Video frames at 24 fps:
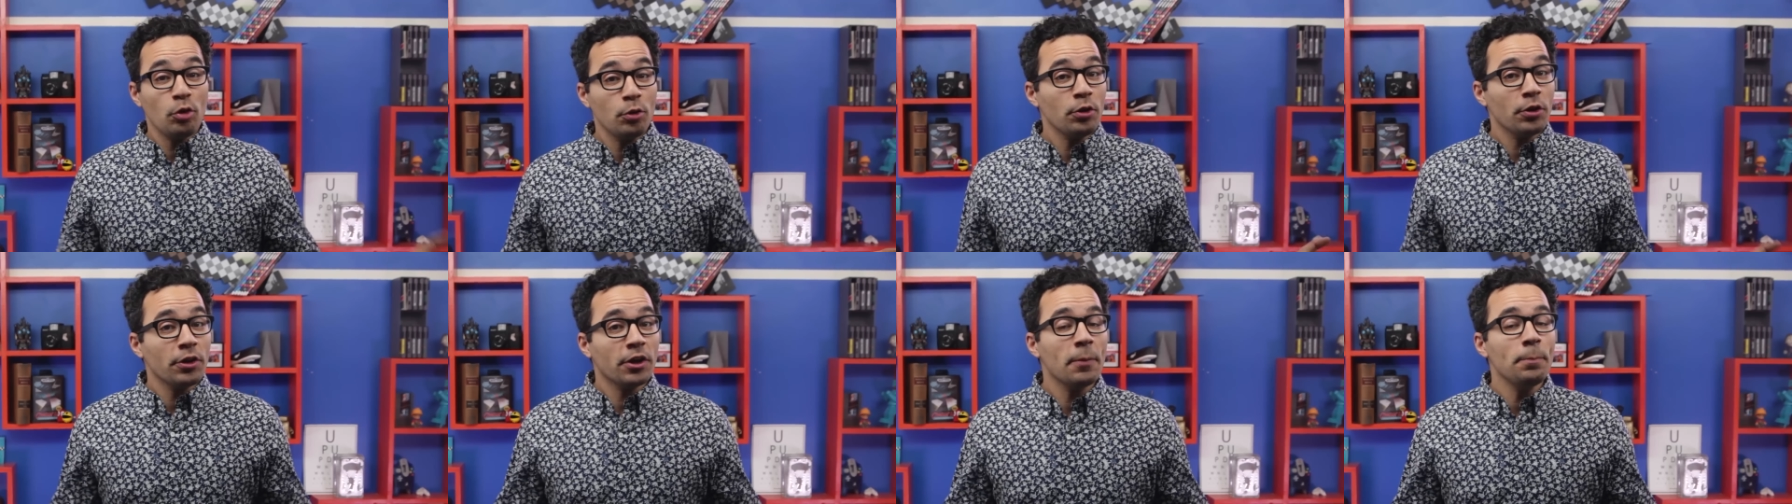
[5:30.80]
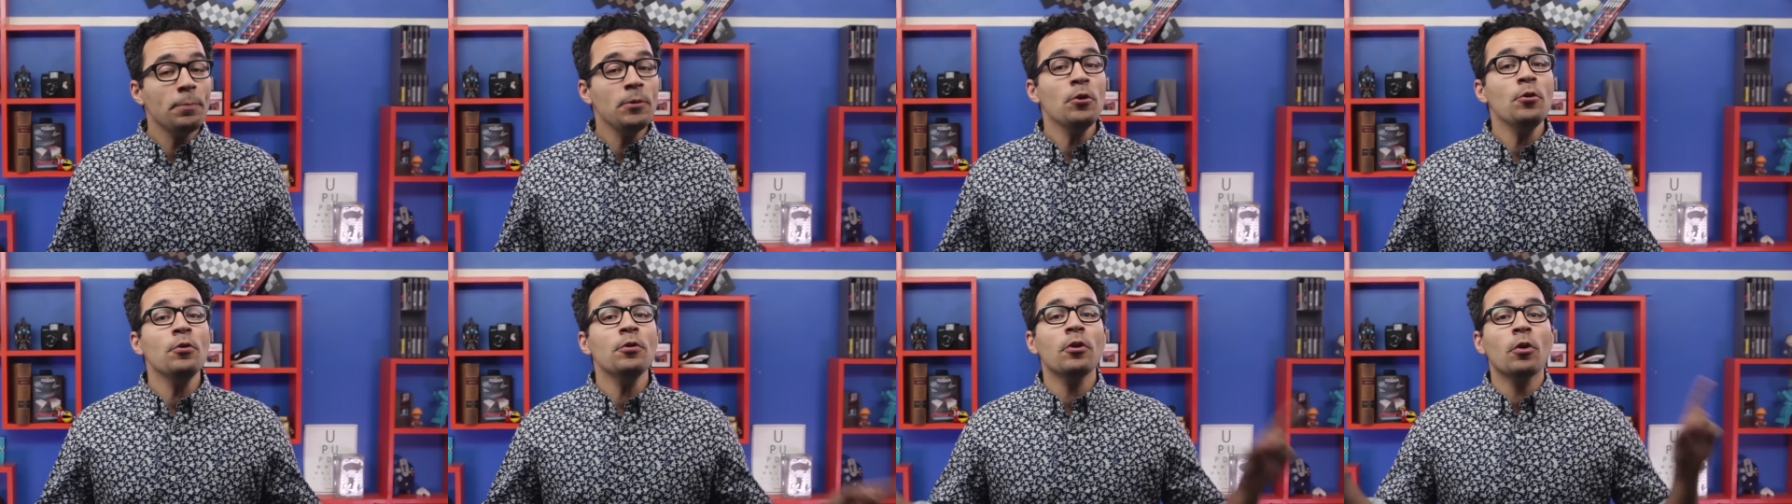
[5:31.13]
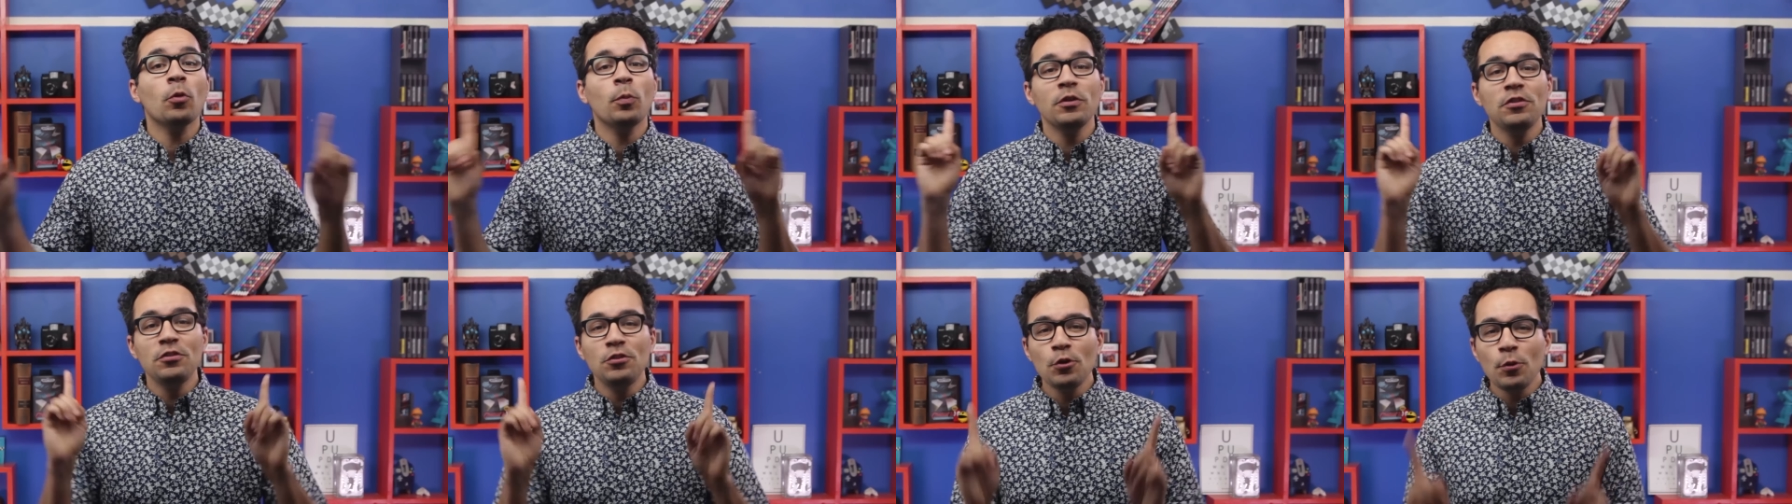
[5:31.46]
So your computer
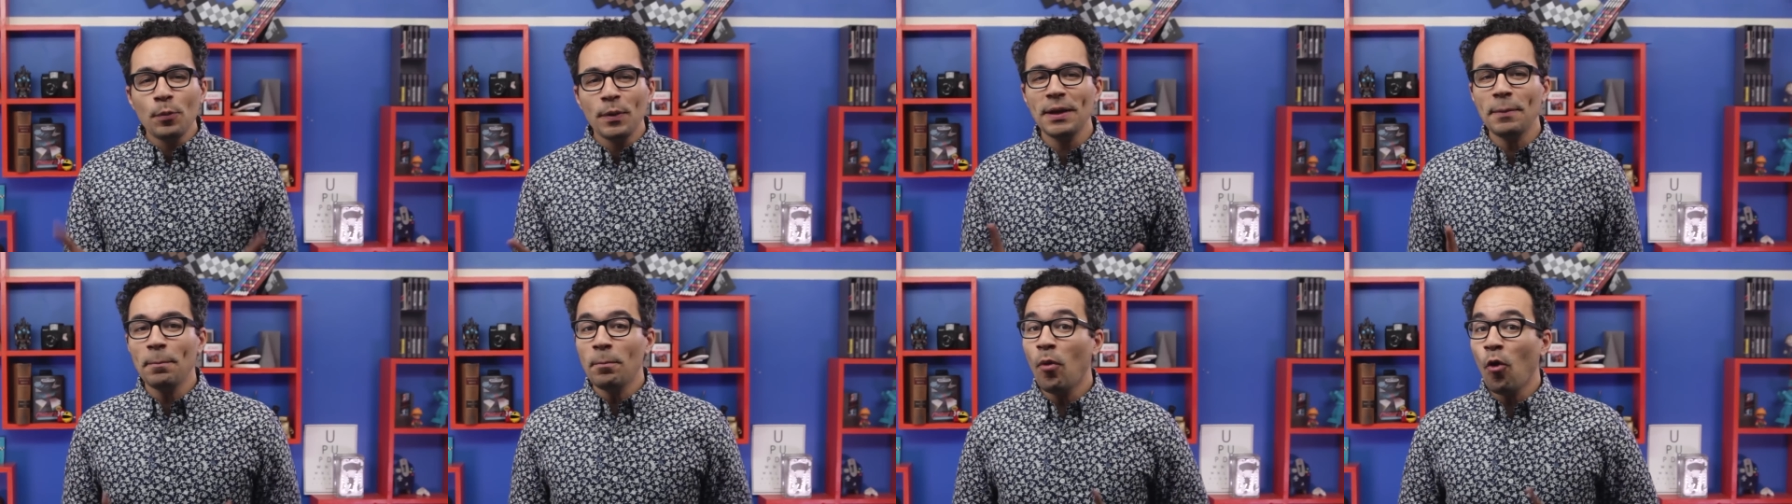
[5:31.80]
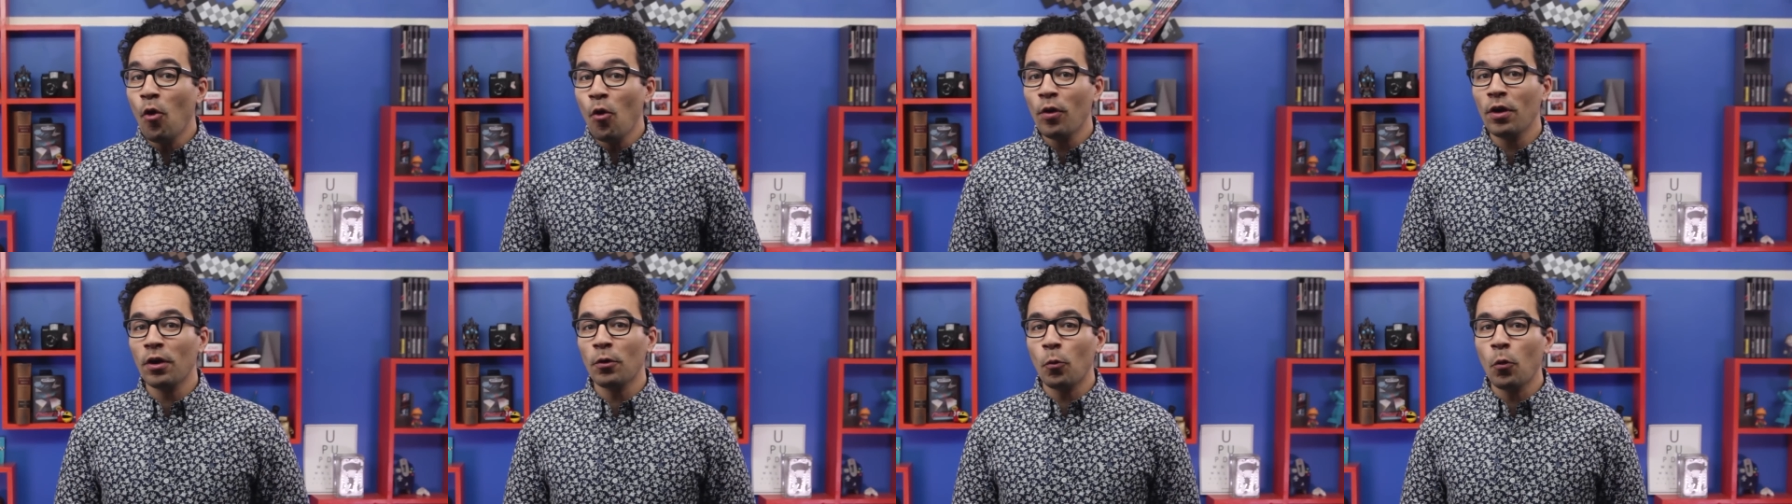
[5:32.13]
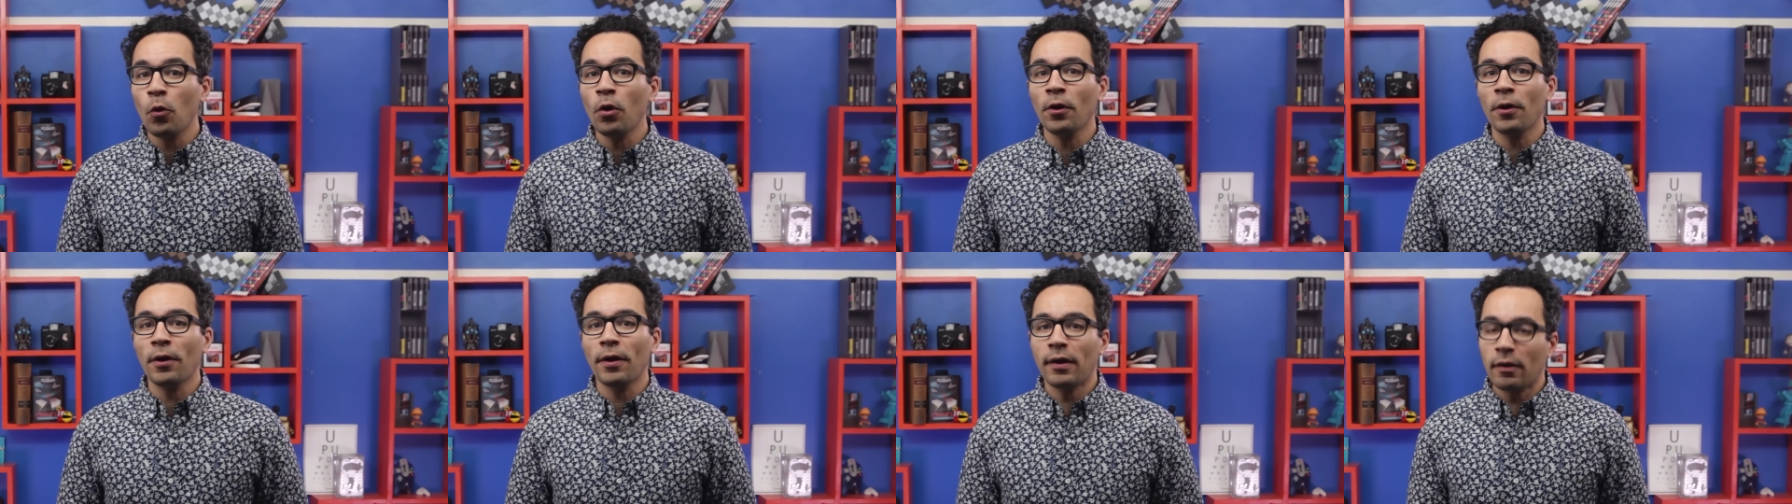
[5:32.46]
was doing more
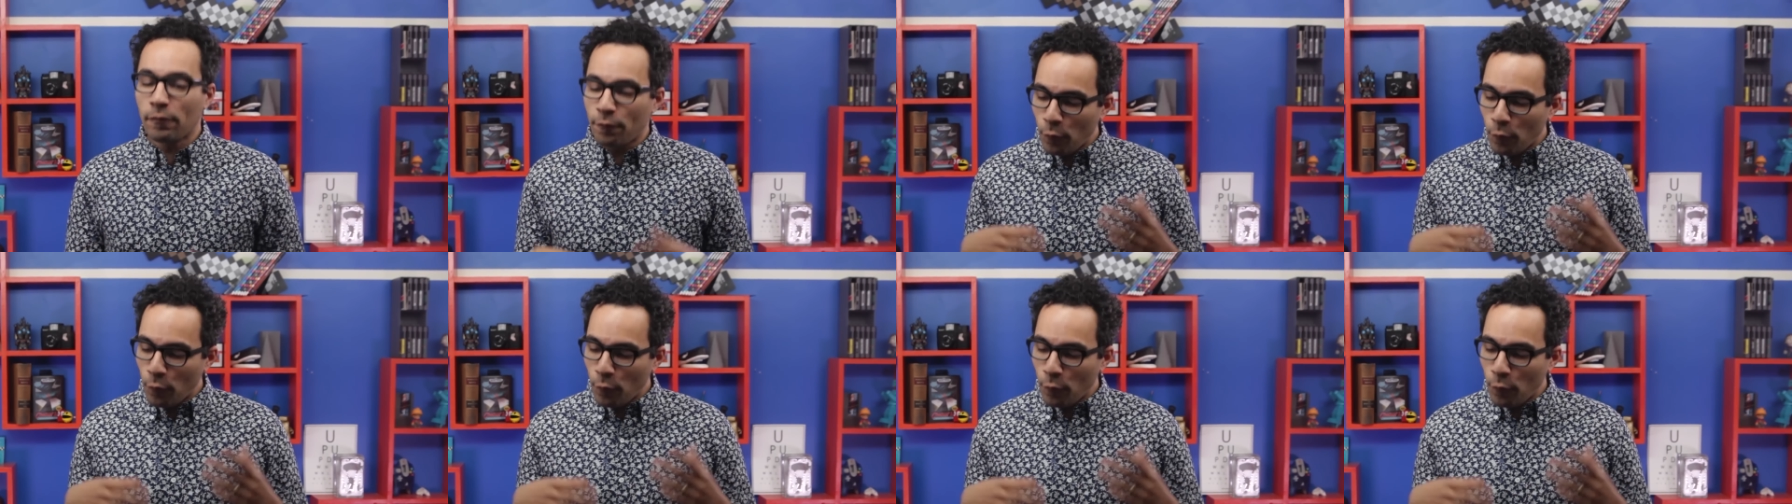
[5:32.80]
work